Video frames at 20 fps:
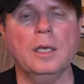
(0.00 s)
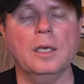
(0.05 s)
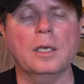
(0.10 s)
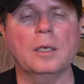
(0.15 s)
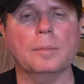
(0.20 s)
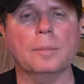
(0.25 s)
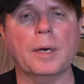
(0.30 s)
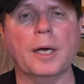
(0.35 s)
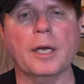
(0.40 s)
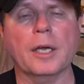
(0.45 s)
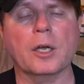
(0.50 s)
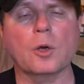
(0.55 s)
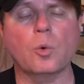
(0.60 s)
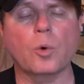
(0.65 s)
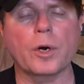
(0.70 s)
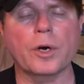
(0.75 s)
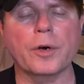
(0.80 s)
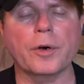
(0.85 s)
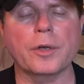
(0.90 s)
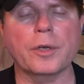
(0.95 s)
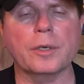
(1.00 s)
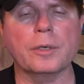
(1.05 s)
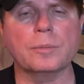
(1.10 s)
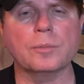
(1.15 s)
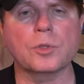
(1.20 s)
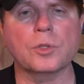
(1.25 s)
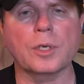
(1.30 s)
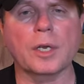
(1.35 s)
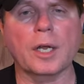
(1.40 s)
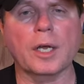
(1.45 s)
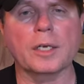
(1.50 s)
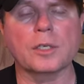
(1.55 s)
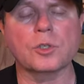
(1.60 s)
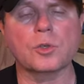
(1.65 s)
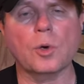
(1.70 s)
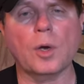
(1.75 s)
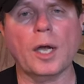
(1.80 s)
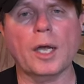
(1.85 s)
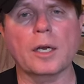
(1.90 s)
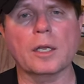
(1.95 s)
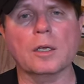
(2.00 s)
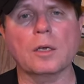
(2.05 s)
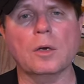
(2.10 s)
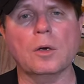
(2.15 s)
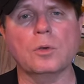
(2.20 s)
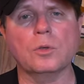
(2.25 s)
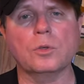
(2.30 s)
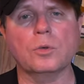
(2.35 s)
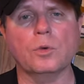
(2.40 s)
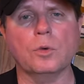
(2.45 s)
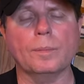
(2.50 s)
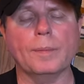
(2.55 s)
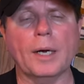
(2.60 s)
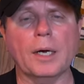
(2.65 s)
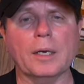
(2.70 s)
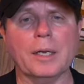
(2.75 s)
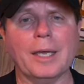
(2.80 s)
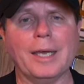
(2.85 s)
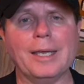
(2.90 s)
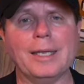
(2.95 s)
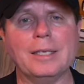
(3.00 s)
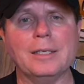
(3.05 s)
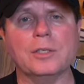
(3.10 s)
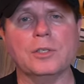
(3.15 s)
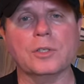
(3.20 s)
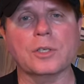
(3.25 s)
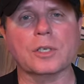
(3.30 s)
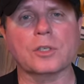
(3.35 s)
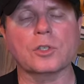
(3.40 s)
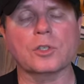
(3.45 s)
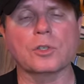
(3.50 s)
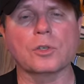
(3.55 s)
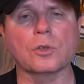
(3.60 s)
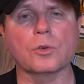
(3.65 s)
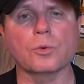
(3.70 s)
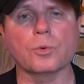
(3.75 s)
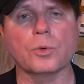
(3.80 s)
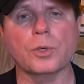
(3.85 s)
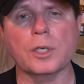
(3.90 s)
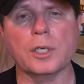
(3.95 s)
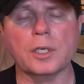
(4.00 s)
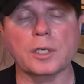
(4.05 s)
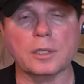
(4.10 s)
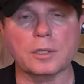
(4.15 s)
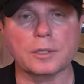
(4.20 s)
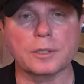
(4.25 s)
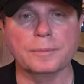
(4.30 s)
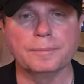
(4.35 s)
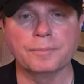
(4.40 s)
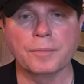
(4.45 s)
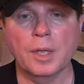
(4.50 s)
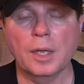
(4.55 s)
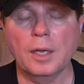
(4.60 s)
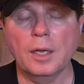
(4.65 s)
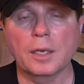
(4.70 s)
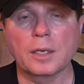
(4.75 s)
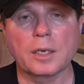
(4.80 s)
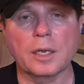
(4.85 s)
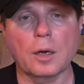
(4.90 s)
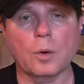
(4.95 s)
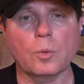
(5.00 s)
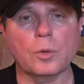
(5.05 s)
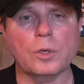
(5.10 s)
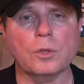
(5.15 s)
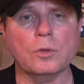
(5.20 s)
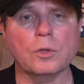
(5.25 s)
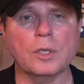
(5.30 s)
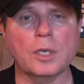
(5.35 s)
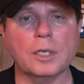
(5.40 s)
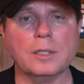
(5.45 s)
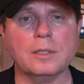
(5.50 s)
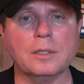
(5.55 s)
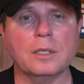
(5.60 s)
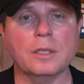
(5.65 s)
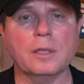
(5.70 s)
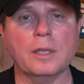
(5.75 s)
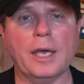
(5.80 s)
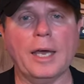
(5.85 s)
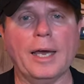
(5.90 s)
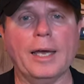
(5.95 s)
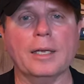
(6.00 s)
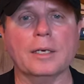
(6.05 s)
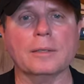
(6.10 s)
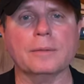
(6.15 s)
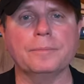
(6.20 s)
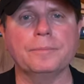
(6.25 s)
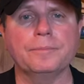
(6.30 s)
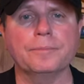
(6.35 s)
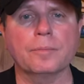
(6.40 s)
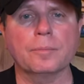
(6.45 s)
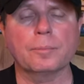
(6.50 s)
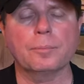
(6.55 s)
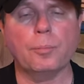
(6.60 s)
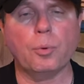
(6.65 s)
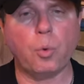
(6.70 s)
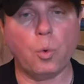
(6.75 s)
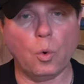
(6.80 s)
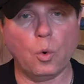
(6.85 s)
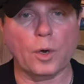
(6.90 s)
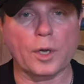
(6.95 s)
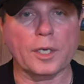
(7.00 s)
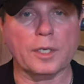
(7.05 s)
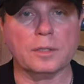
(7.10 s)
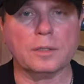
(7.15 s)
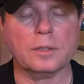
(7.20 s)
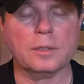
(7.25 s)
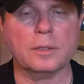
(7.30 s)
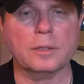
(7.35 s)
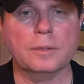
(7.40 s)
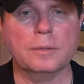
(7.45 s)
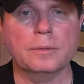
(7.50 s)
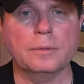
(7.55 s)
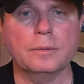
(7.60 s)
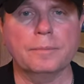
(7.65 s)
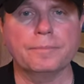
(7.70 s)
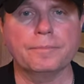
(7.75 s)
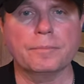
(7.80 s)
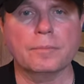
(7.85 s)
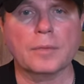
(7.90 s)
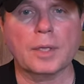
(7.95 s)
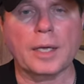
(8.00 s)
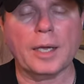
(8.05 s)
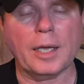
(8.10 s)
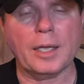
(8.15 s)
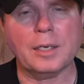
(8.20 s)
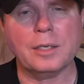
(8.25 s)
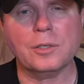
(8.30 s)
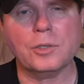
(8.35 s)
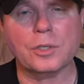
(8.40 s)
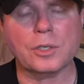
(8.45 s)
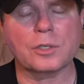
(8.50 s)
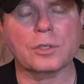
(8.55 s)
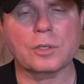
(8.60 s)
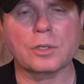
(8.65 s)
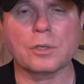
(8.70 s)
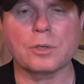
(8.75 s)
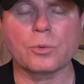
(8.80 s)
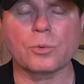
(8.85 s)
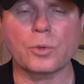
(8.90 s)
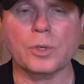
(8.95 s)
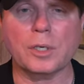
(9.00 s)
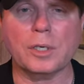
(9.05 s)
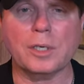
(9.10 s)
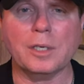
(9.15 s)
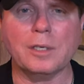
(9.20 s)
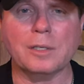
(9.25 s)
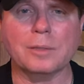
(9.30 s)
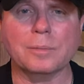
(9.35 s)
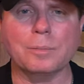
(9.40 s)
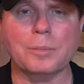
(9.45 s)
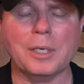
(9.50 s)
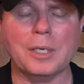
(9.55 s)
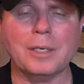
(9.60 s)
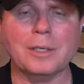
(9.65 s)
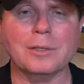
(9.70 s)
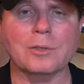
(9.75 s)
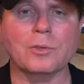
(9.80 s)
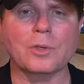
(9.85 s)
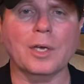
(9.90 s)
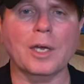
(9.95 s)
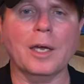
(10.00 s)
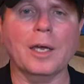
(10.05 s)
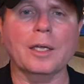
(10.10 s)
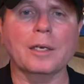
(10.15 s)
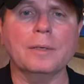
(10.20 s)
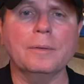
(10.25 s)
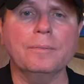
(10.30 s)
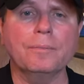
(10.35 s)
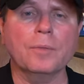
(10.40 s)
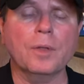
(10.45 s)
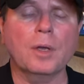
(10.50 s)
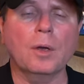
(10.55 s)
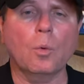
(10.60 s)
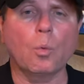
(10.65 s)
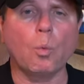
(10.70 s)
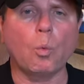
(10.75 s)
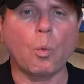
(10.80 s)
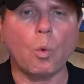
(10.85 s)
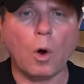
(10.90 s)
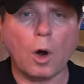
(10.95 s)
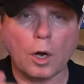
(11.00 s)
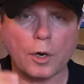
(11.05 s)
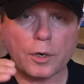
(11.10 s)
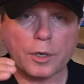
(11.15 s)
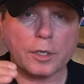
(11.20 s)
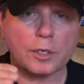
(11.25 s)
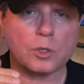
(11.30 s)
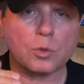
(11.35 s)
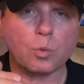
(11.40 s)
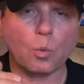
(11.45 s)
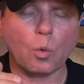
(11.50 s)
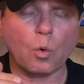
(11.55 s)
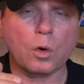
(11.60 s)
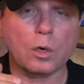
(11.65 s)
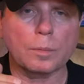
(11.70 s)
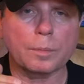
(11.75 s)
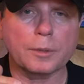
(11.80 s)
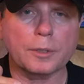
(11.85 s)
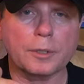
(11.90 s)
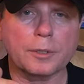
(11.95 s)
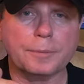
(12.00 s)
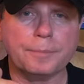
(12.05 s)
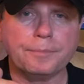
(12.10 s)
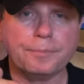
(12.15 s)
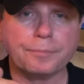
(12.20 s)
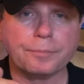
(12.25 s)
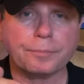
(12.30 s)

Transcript: in my aquariums and I try to go to about 86 degrees. Now, when you get to that point, 86 degrees means that water gets warmer,